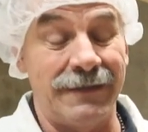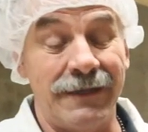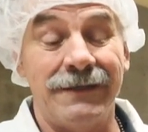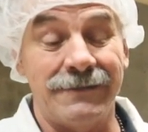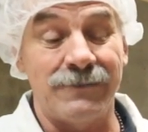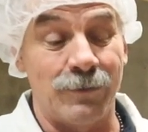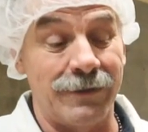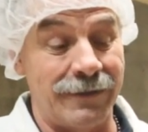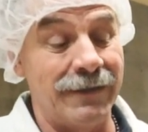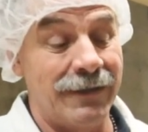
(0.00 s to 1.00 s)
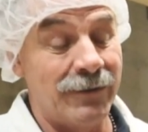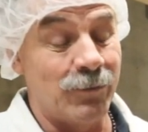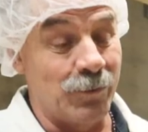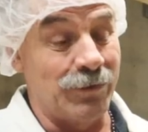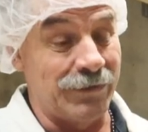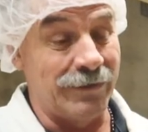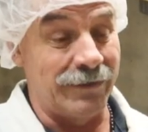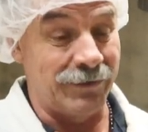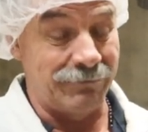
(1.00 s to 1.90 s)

and it is really really a